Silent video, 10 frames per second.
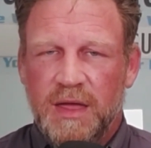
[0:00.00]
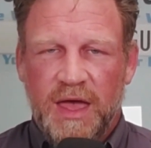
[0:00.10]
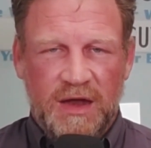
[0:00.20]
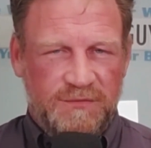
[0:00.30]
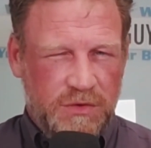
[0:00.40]

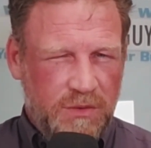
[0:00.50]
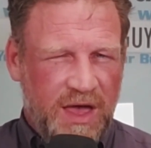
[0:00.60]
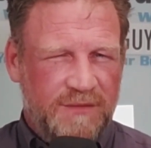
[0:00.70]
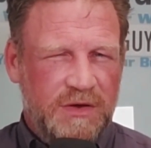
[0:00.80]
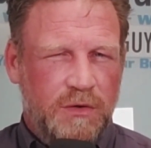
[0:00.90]
And if you
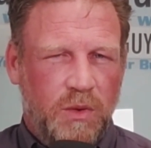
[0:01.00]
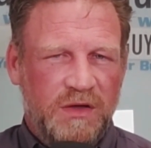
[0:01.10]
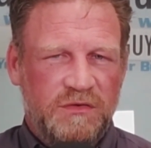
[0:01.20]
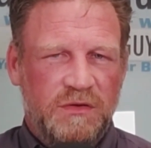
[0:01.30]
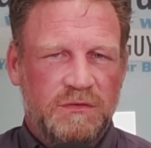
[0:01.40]
have any
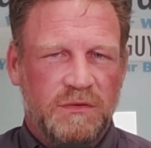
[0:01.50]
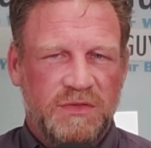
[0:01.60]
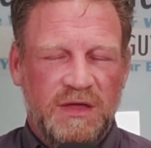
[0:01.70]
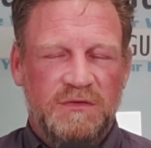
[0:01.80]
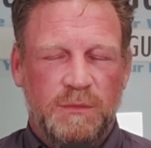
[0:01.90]
questions or
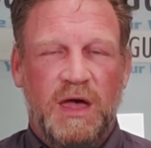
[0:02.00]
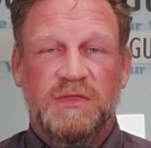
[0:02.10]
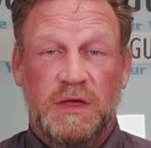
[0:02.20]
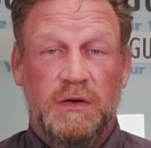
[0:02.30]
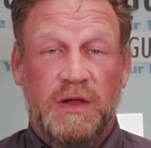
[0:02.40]
things about
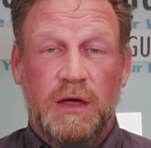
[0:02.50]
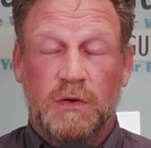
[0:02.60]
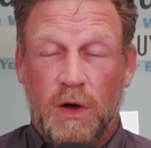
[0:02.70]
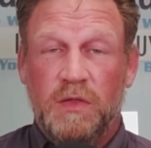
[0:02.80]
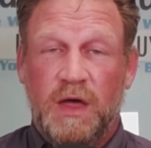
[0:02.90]
the internet
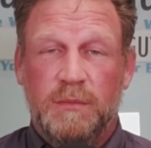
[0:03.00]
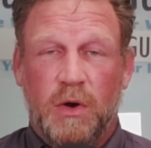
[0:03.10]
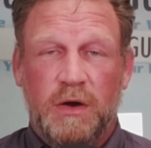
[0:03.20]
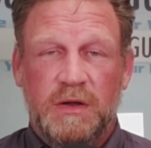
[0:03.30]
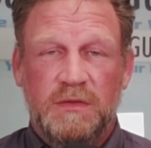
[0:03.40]
or online
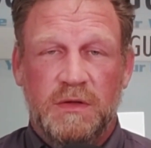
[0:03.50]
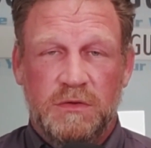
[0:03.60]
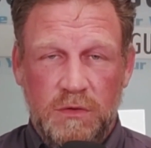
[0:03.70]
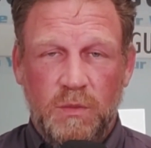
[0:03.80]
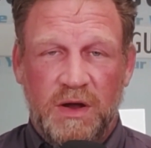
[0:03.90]
marketing that
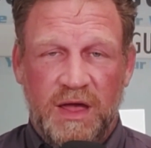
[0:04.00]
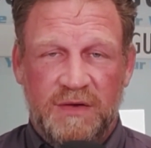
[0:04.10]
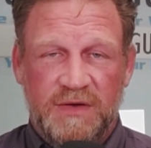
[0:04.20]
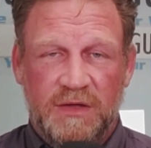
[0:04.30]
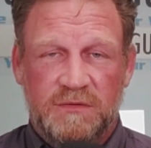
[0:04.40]
you want to
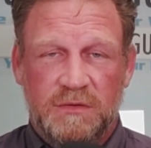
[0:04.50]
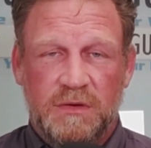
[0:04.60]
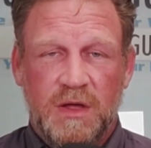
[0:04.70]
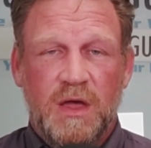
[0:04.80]
have answered,